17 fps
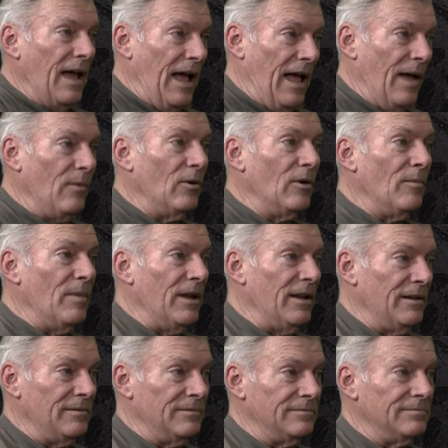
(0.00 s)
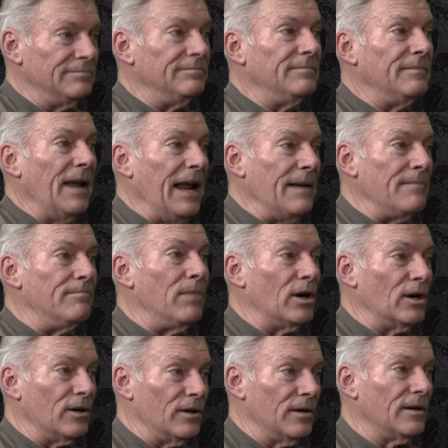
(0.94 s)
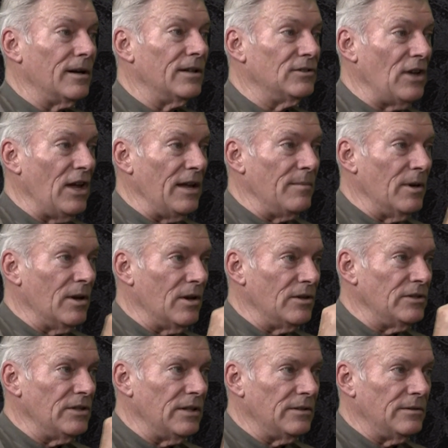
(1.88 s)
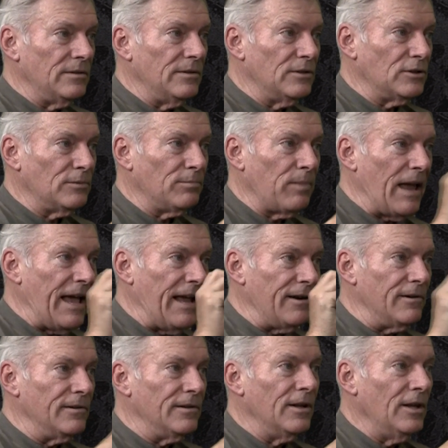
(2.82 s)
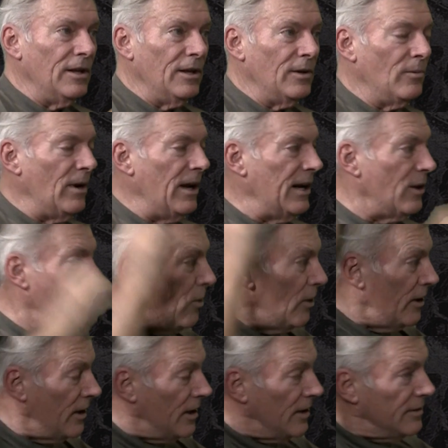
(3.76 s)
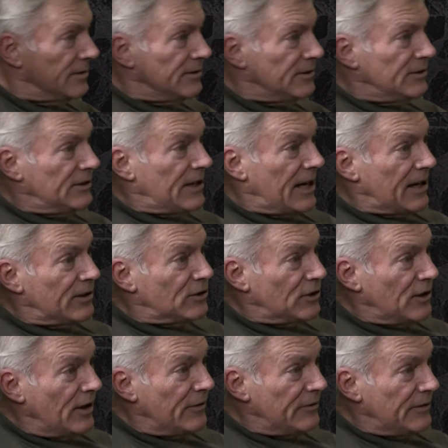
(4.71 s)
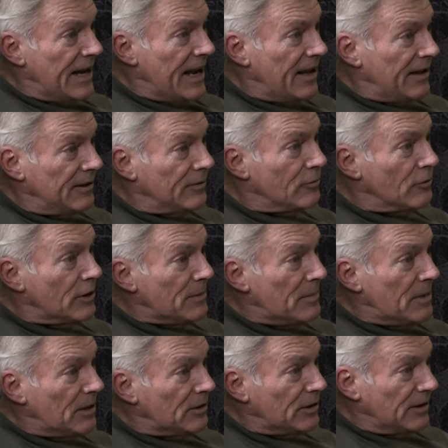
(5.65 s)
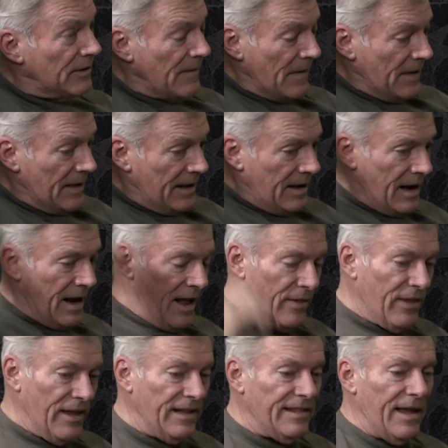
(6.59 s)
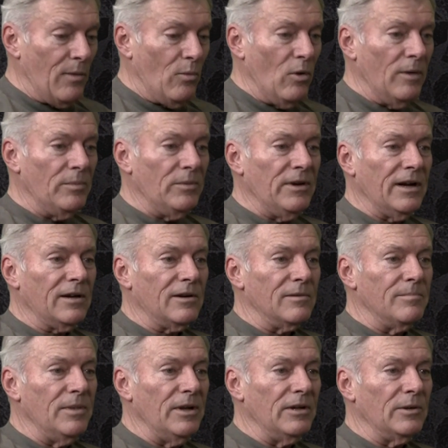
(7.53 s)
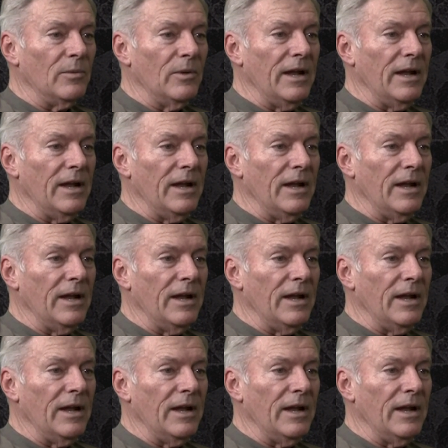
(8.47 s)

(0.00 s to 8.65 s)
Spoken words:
I would have been hamburger, I'll tell you, because it splattered. We had to go in there and tear stuff down and rebuild it. I think that one particular building,